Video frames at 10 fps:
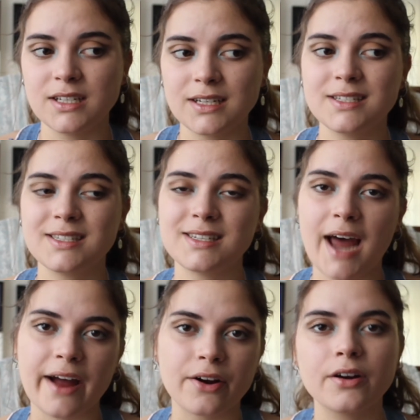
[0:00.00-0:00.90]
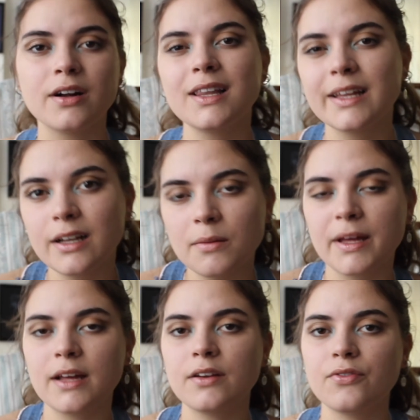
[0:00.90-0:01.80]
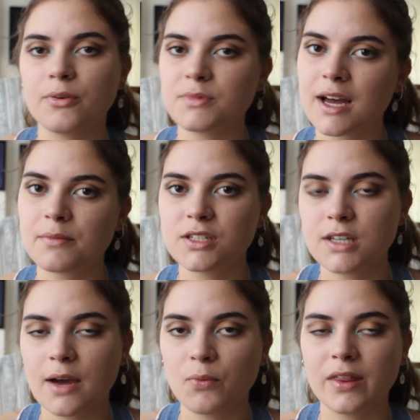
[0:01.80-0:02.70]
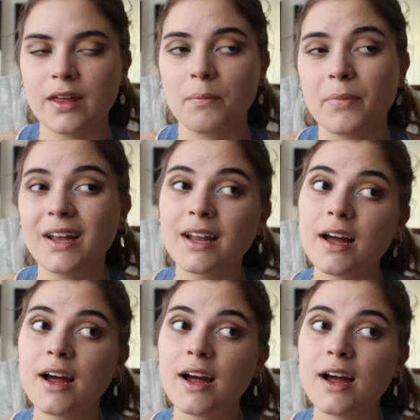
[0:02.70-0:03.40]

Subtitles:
did stagger a little bit from time to time with it, but